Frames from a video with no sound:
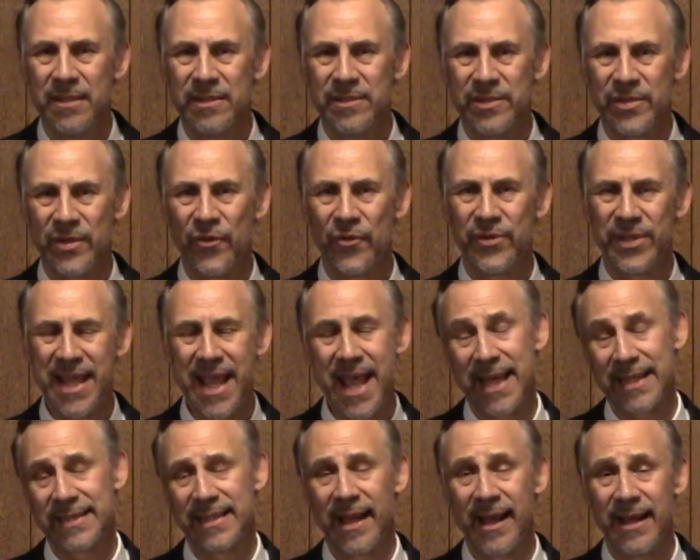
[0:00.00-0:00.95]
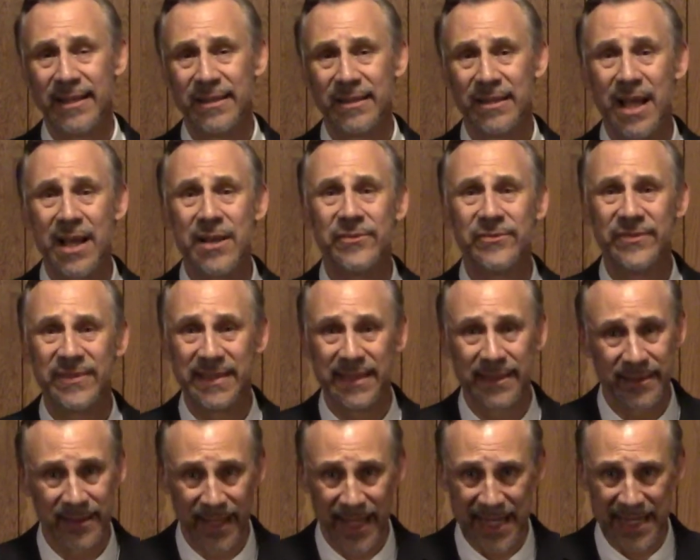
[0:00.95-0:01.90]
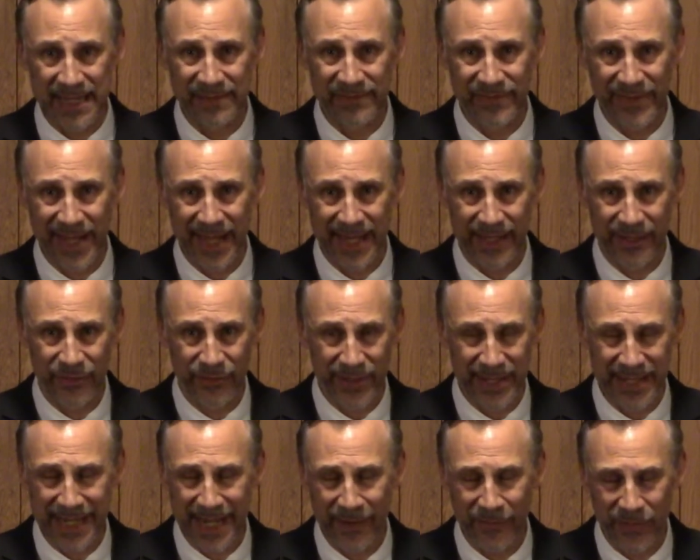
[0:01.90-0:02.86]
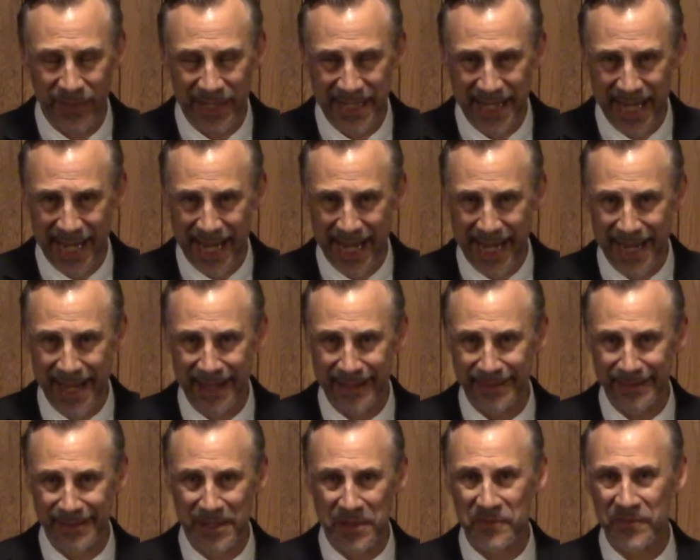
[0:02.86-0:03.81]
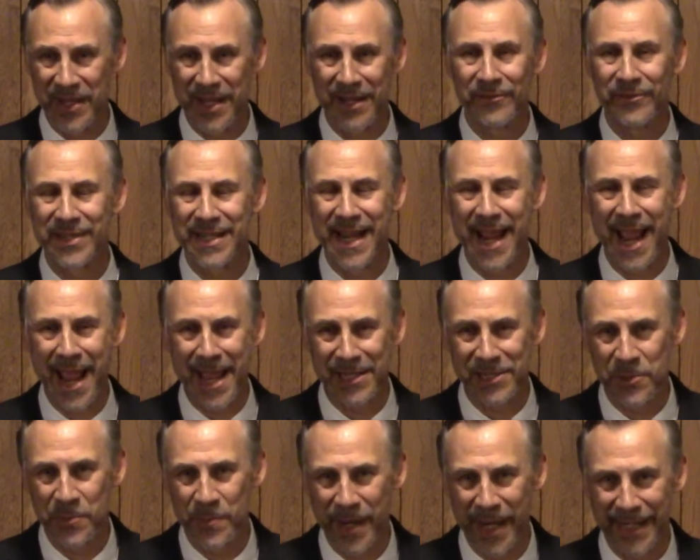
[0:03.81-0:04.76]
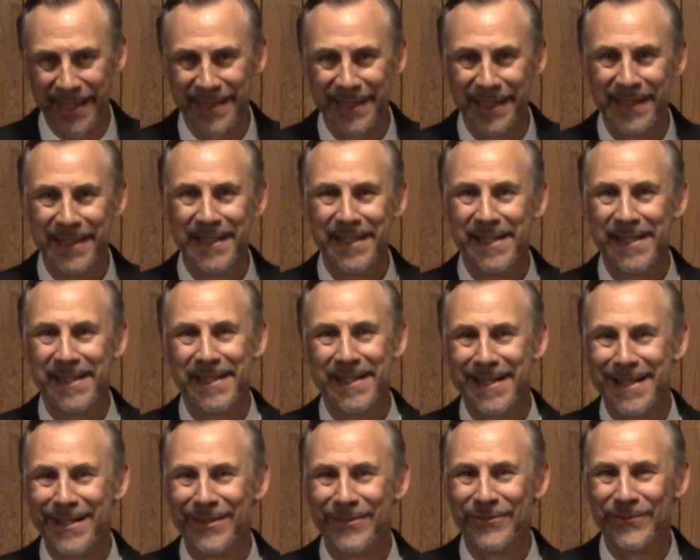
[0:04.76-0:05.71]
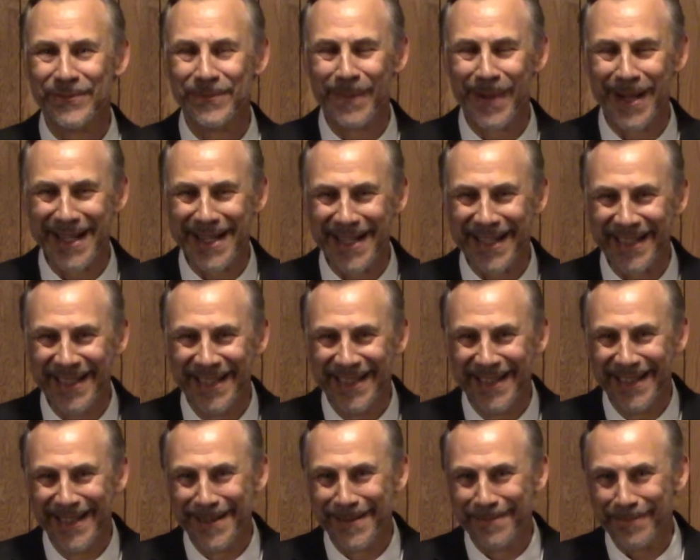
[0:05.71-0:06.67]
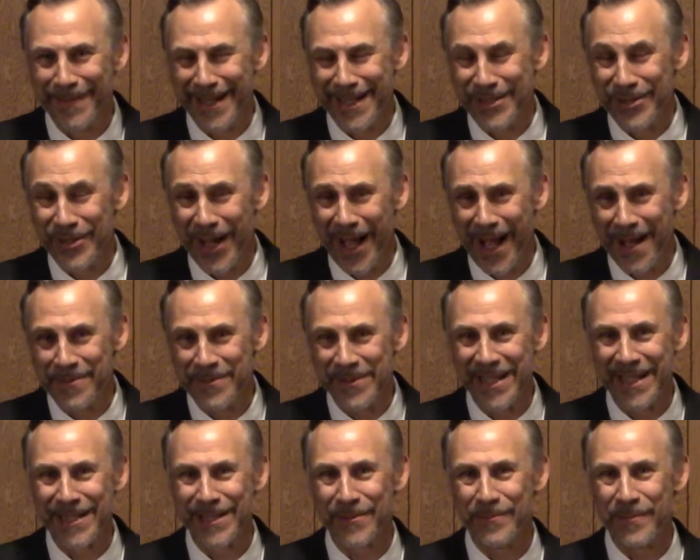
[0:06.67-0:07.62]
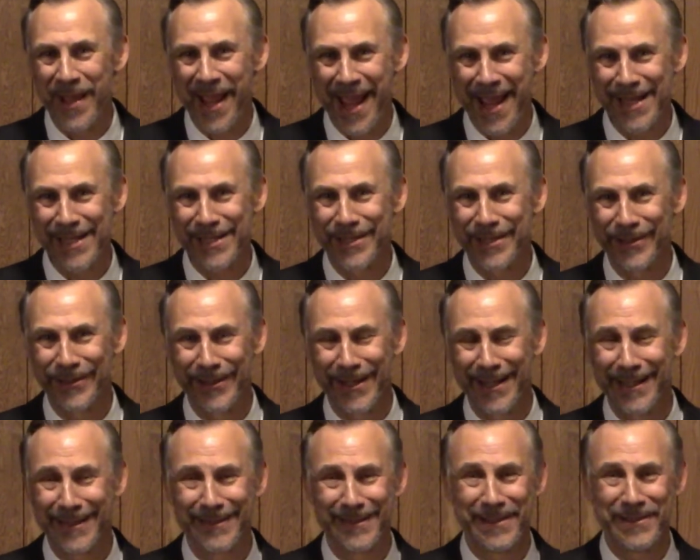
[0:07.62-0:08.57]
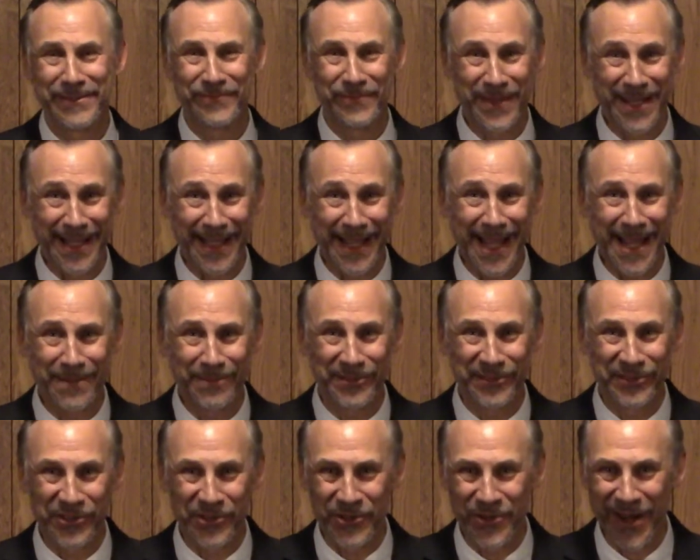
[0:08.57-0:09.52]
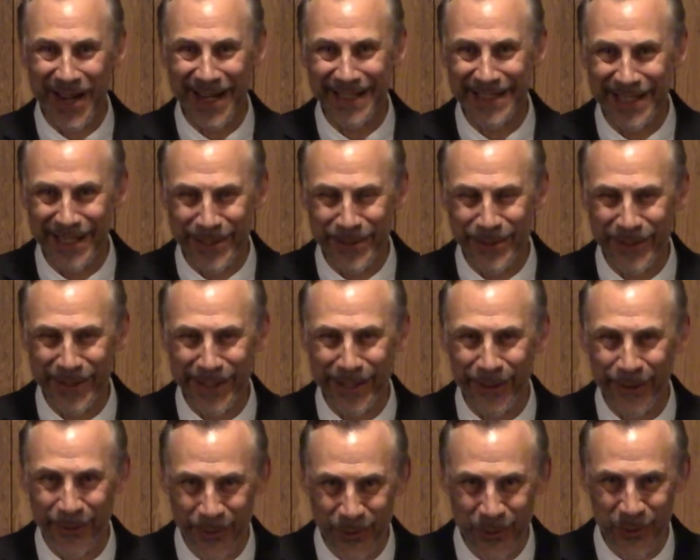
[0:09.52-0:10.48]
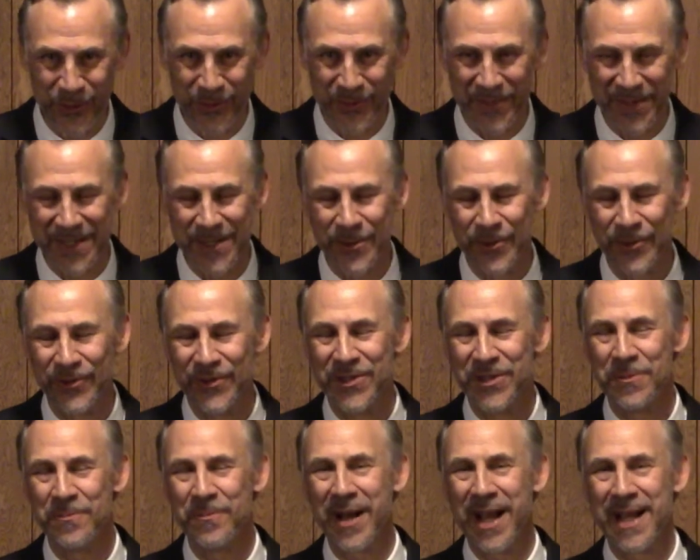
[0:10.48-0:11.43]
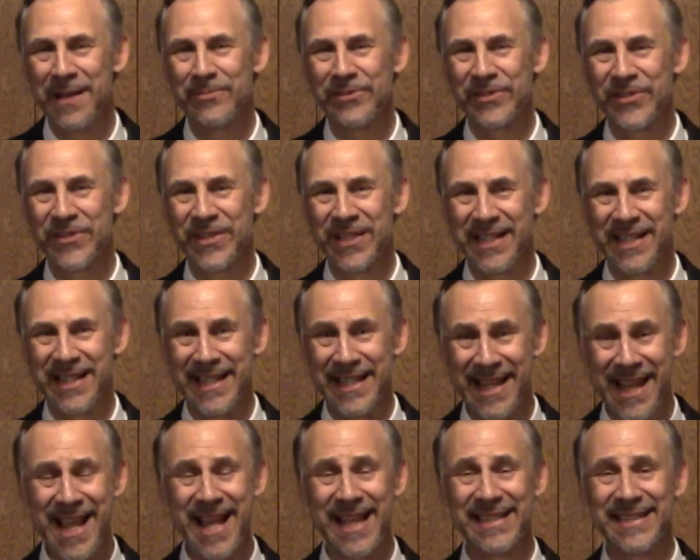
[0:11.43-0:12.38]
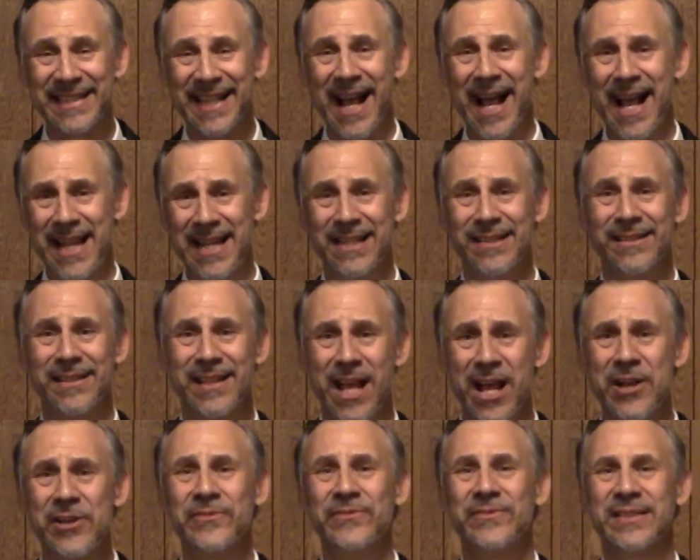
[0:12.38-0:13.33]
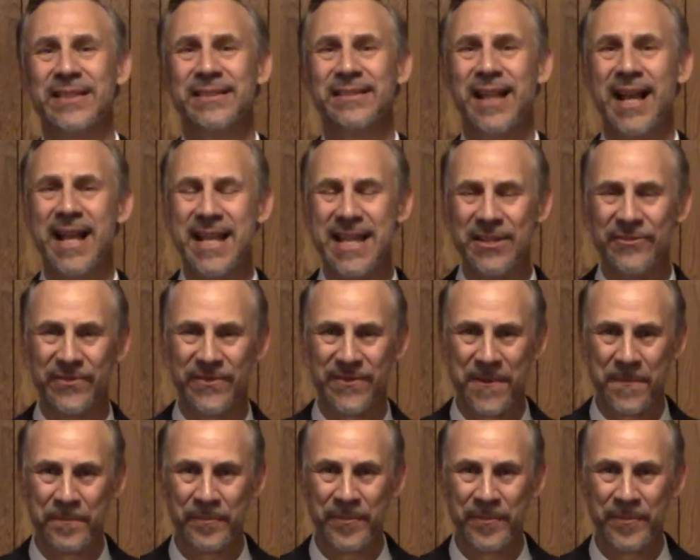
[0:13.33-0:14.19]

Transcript: So yes, I love life. I greet every day. I love every aspect of my job as a pastor. I love being able to talk to you in your homes through this Bible study. Yes, I love life.